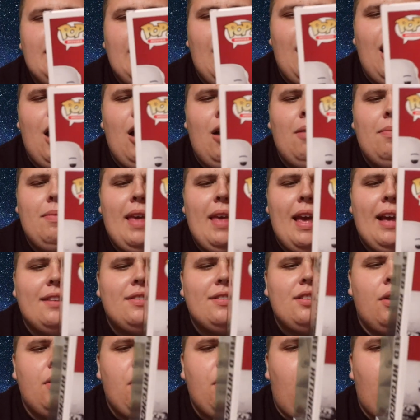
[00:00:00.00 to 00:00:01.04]
Uh, yeah,
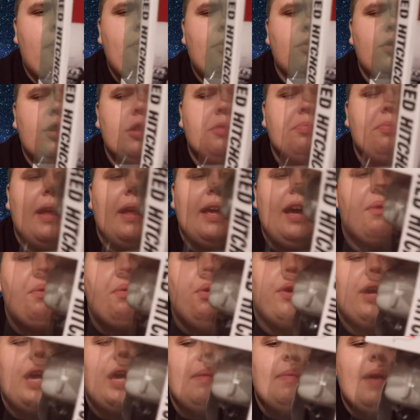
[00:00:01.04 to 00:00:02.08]
so I will display, I
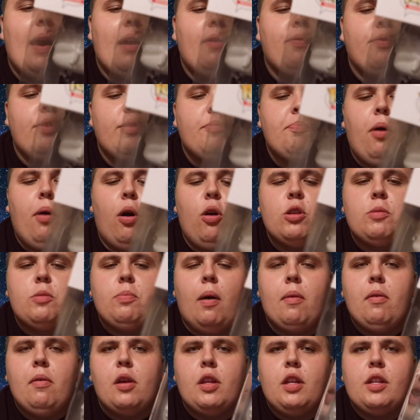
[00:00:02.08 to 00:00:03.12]
will keep Alfred's box,
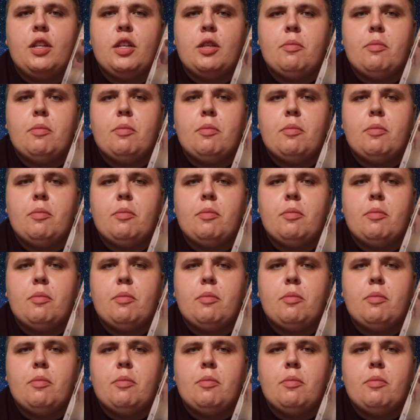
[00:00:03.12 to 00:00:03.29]
but I'm going to